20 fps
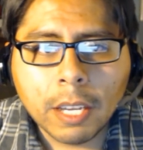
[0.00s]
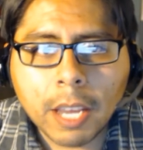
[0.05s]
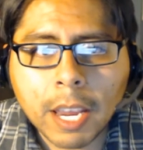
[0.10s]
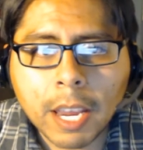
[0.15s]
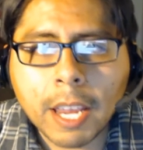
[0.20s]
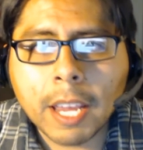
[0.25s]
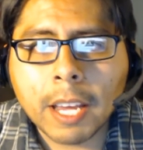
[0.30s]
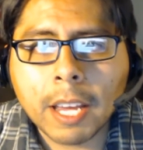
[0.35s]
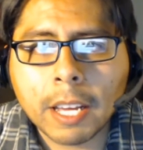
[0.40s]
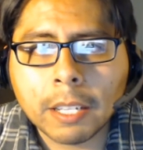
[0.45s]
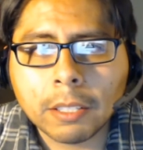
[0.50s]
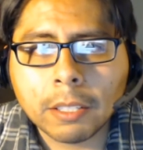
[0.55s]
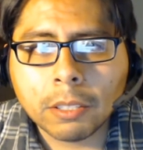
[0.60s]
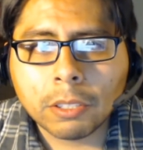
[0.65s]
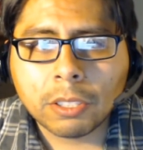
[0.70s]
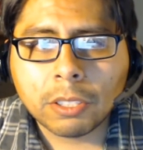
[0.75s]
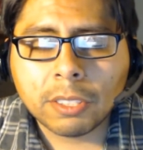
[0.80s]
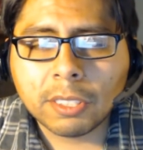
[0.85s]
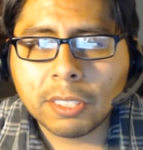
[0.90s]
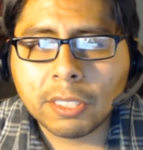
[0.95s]

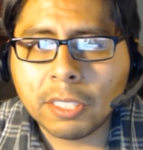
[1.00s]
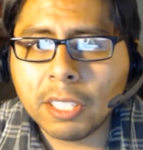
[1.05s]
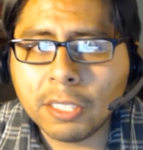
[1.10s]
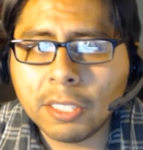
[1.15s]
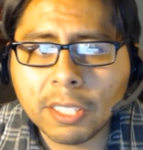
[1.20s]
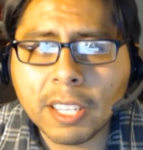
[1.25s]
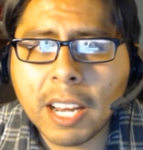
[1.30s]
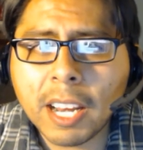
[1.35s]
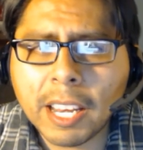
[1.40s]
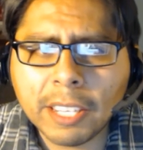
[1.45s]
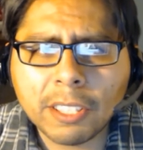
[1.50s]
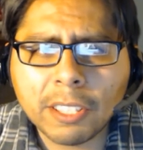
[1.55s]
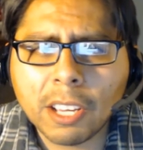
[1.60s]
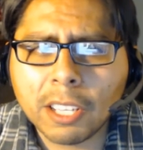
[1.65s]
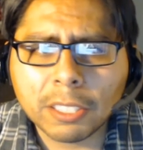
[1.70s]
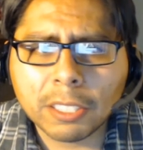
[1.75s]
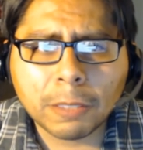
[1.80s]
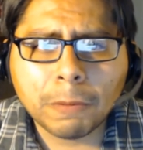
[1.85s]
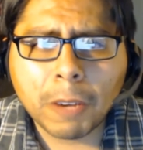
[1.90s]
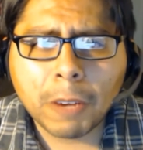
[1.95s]
And Cincinnati
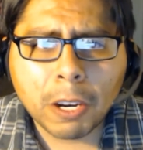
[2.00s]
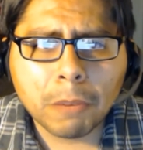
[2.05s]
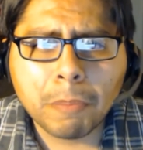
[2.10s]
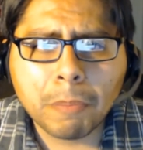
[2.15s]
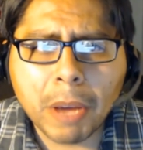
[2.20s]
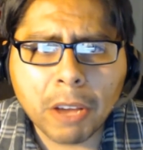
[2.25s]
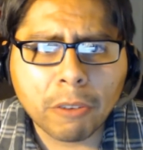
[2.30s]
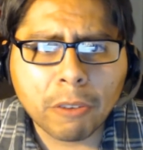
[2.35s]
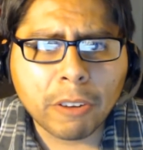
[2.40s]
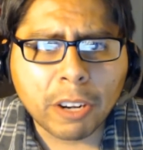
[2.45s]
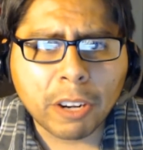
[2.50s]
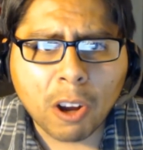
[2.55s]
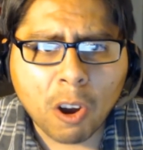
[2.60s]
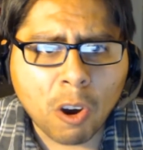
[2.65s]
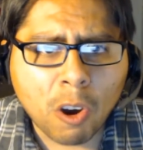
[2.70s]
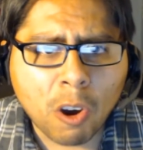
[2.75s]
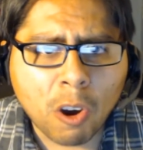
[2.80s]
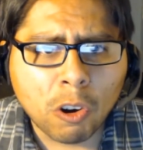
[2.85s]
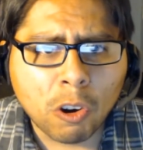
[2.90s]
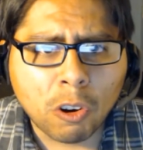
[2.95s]
does fare better at
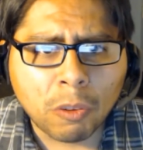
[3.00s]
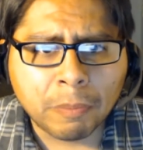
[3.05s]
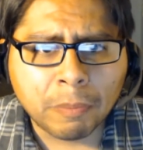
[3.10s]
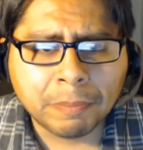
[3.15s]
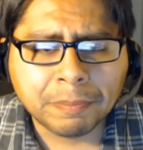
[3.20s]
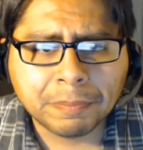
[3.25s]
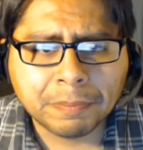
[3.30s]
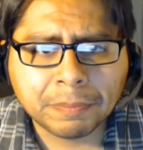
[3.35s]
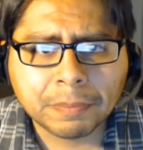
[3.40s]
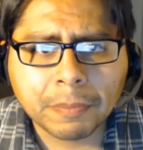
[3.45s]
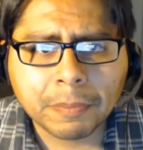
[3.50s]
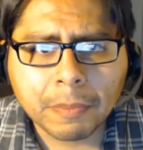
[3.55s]
home.